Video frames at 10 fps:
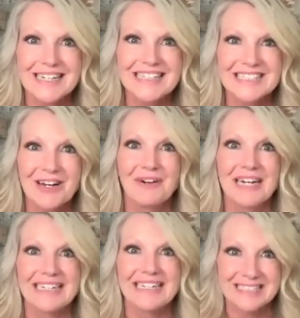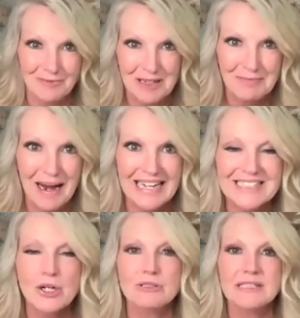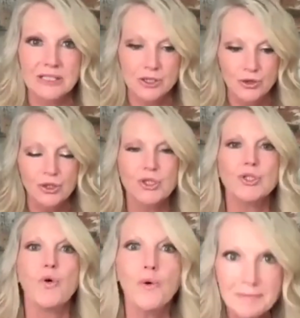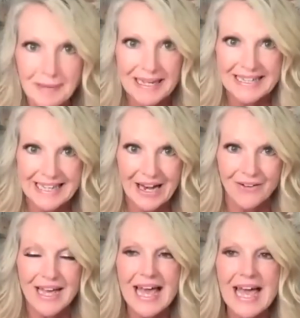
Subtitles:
So when somebody buys, it goes into your bank account.